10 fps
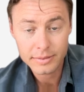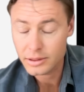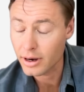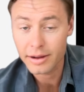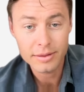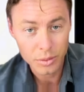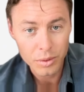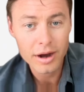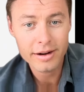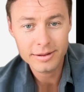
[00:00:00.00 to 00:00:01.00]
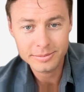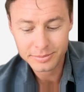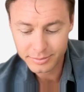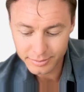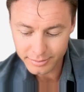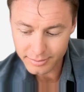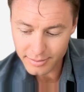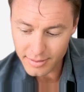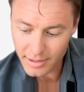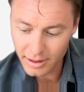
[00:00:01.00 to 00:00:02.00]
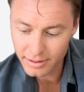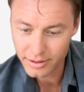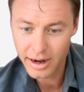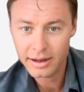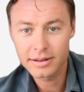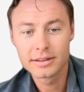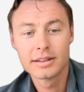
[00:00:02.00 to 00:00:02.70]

Sorry, the water. Great.